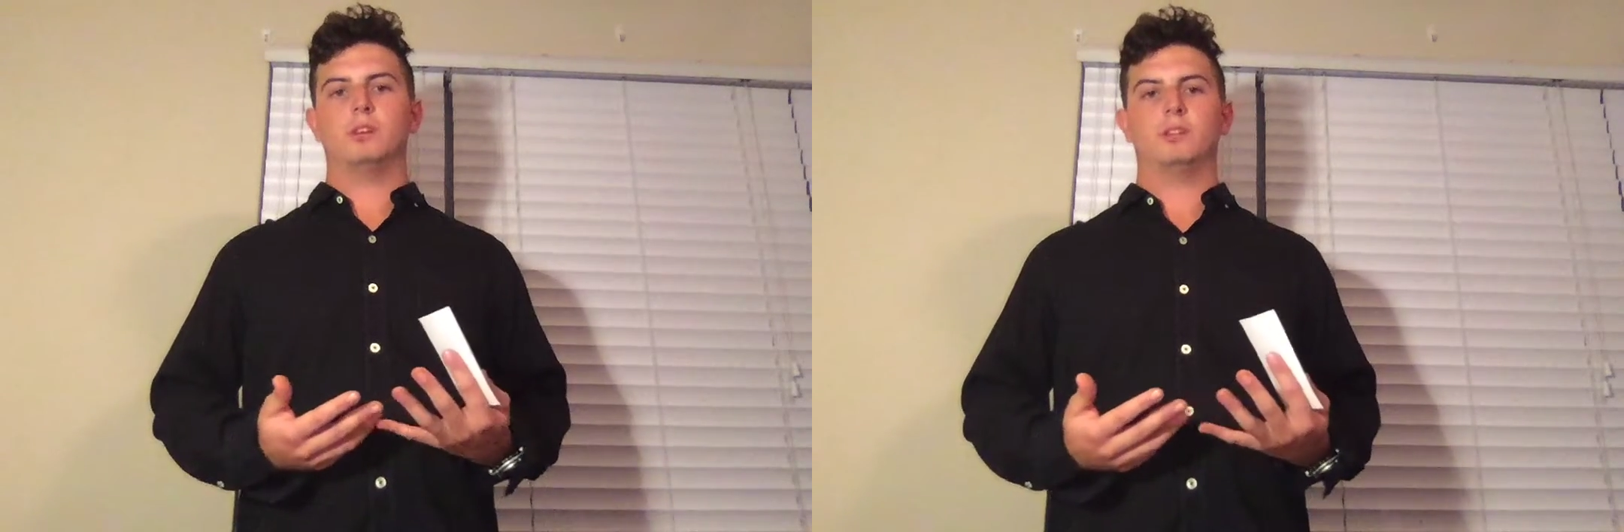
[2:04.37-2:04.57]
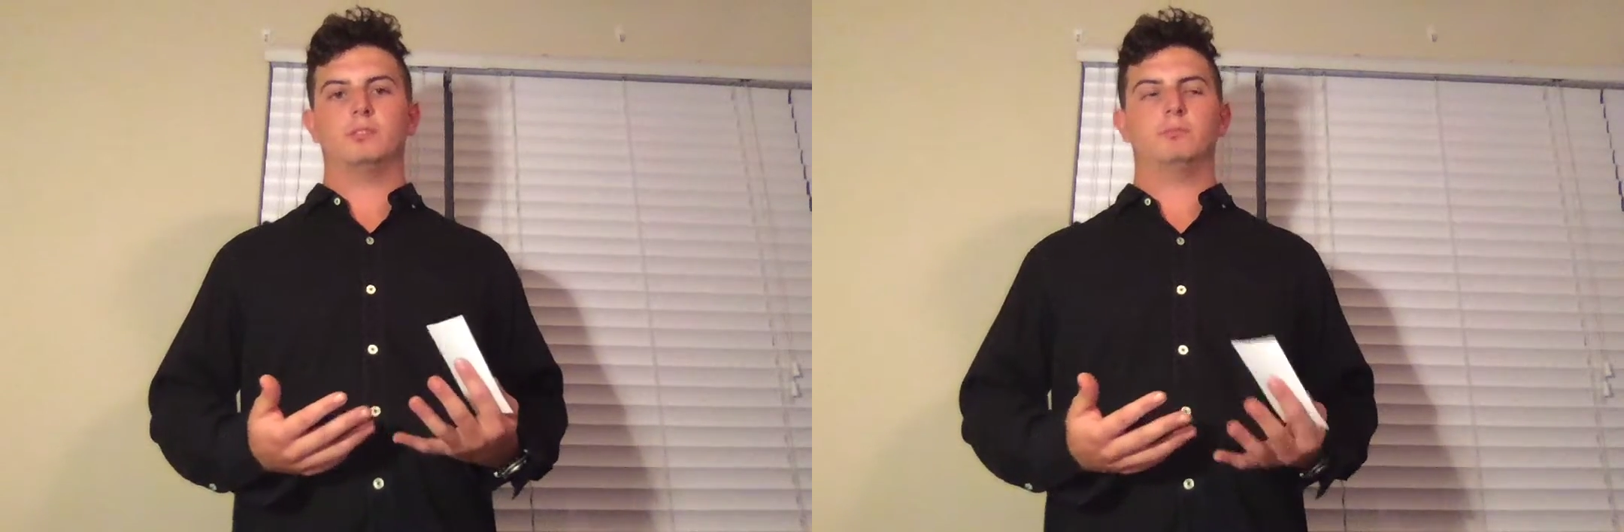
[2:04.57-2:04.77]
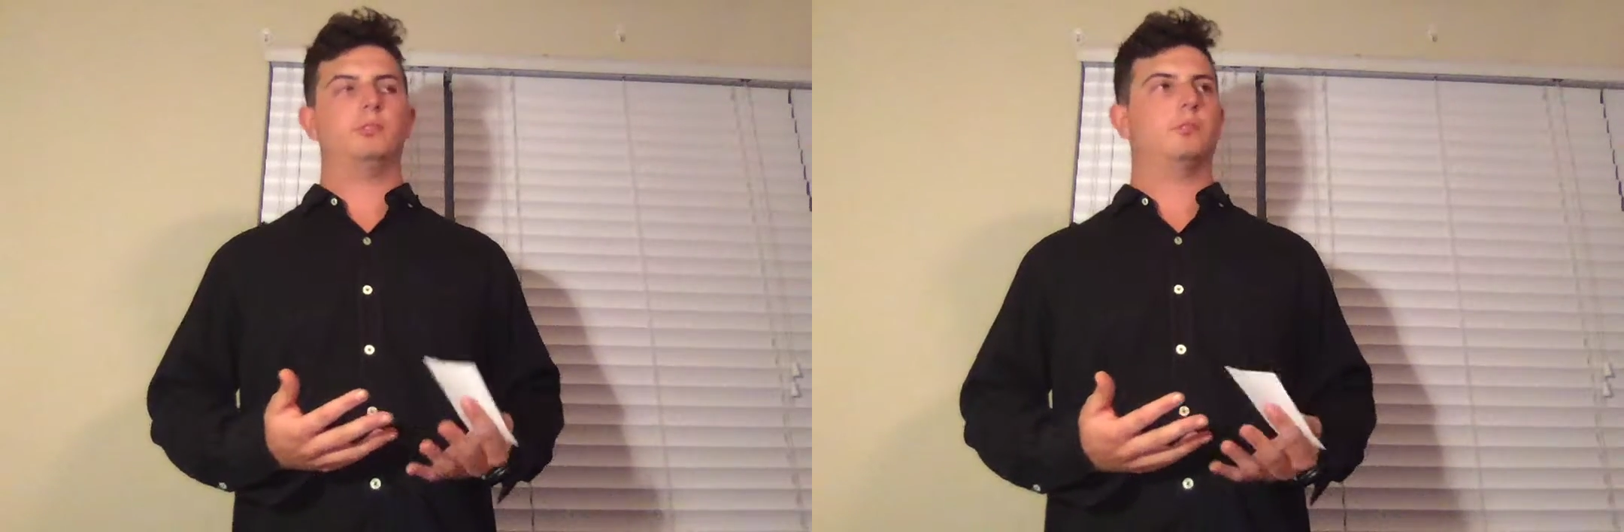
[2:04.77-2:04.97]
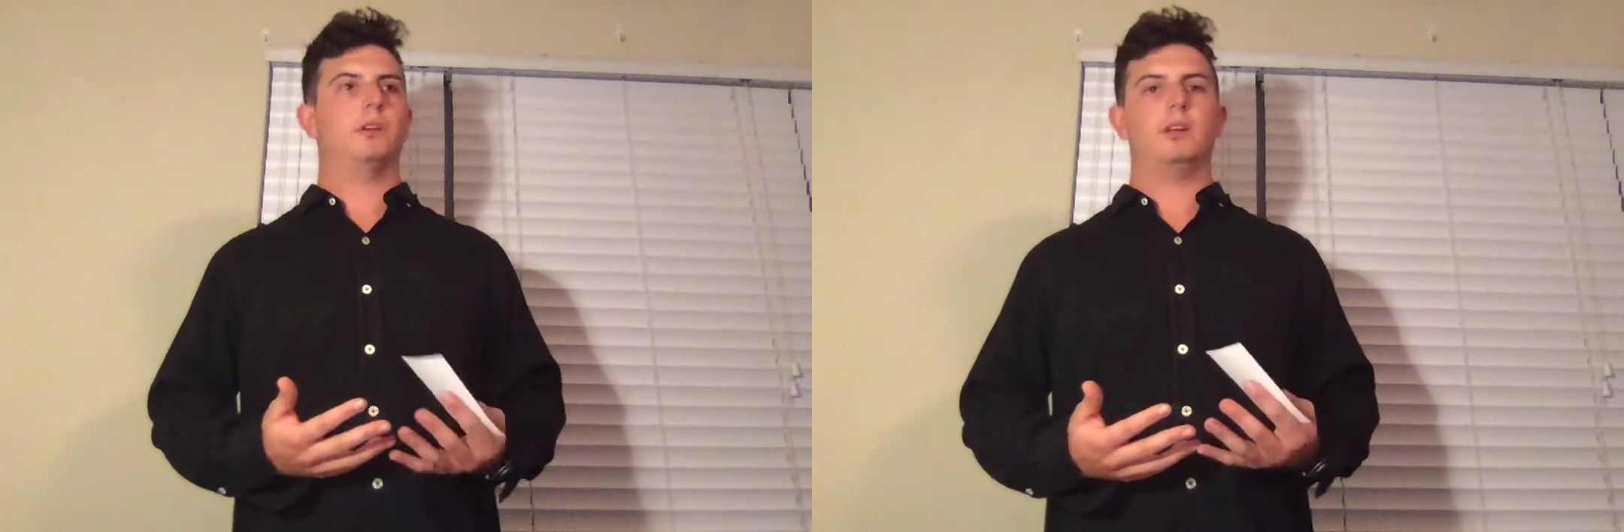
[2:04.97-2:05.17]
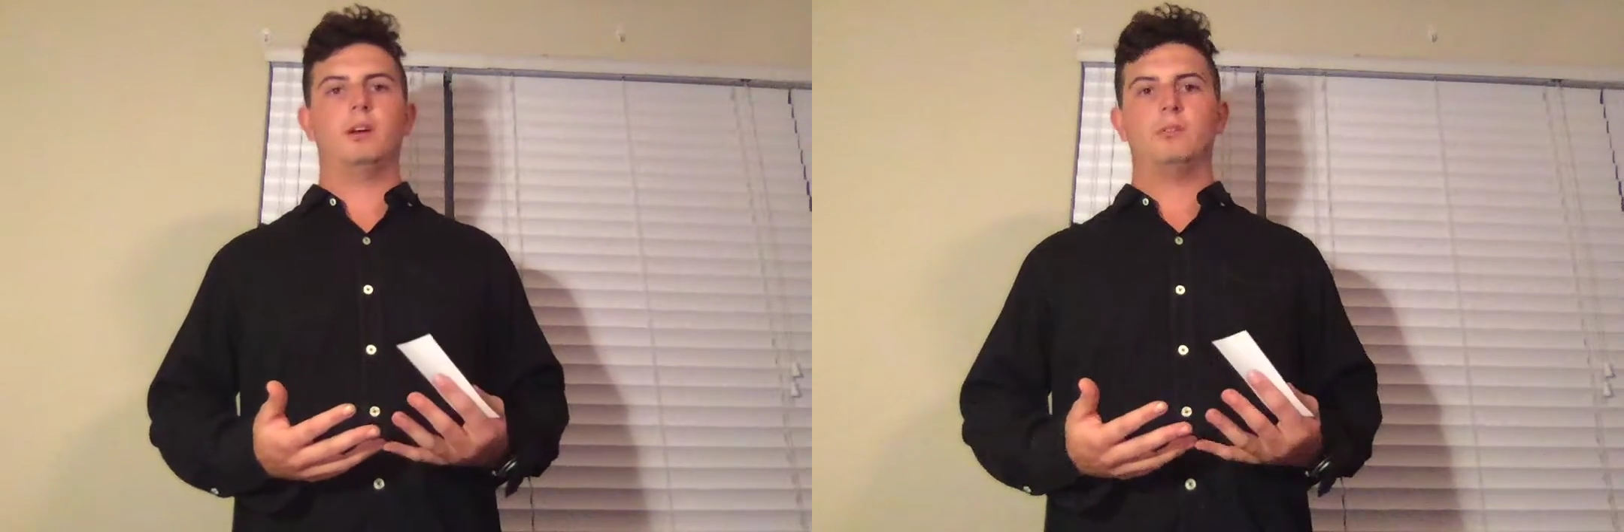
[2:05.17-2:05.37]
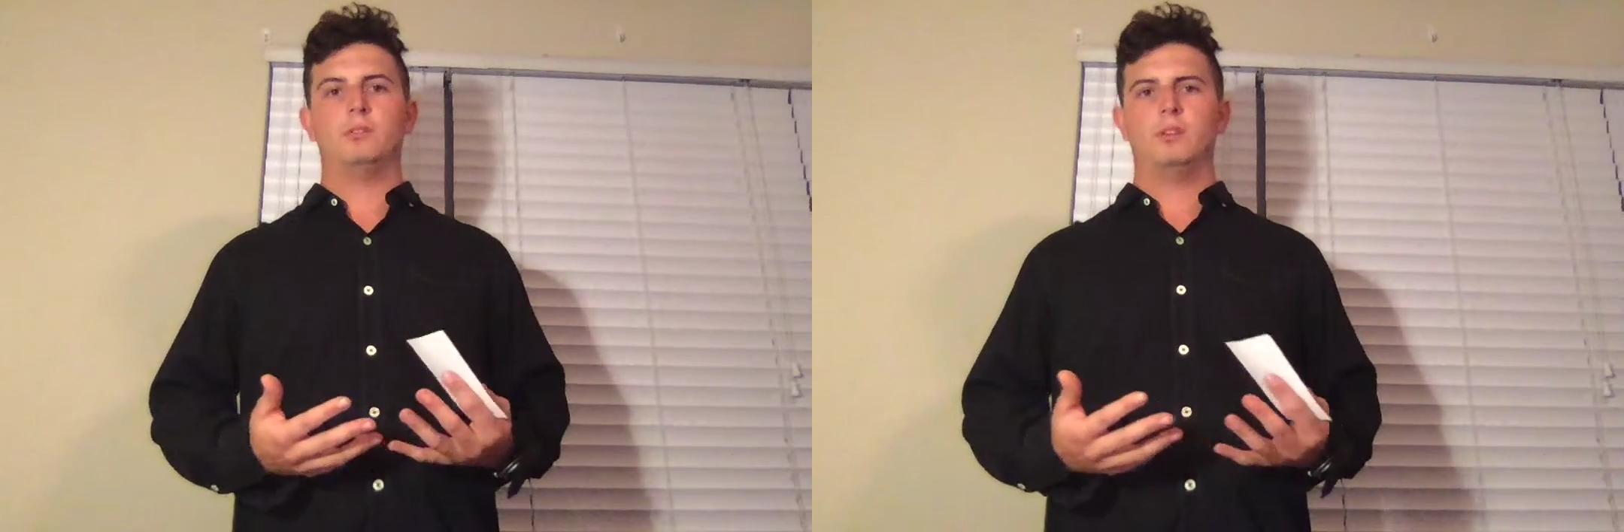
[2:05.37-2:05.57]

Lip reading: as I'm doing right now,